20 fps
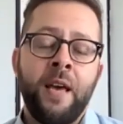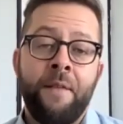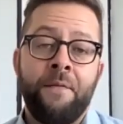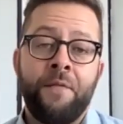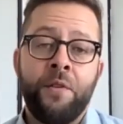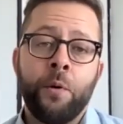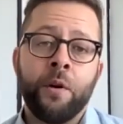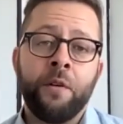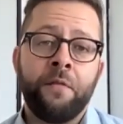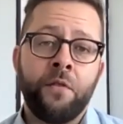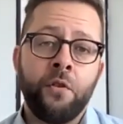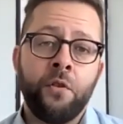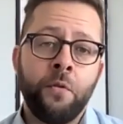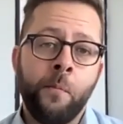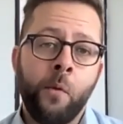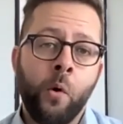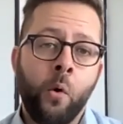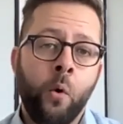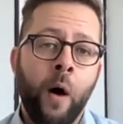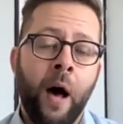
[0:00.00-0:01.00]
if you want to view
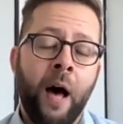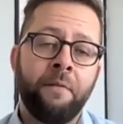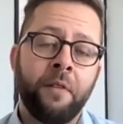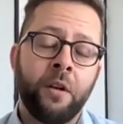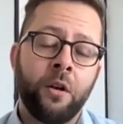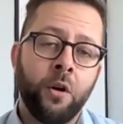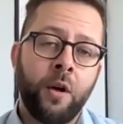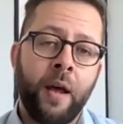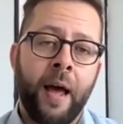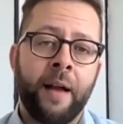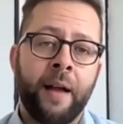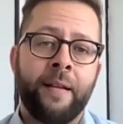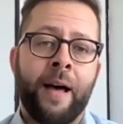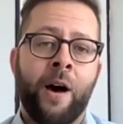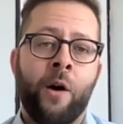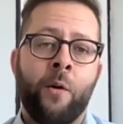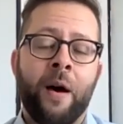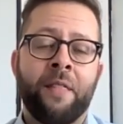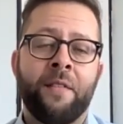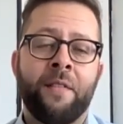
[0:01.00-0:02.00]
more, have a look at
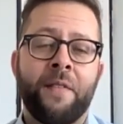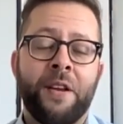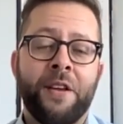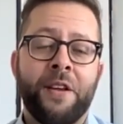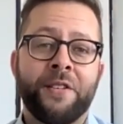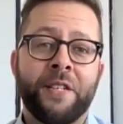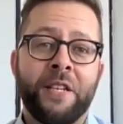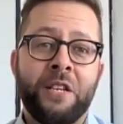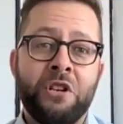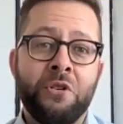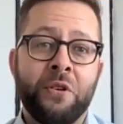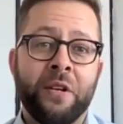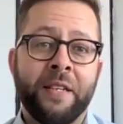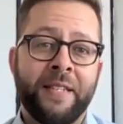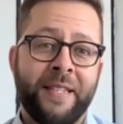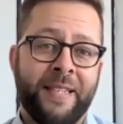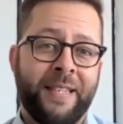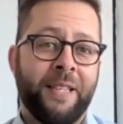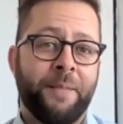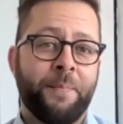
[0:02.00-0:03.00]
our other videos, and you can
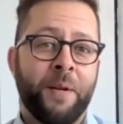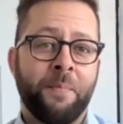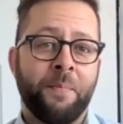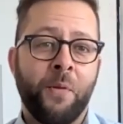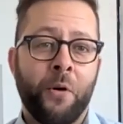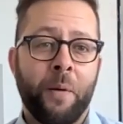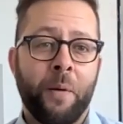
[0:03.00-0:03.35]
see a little bit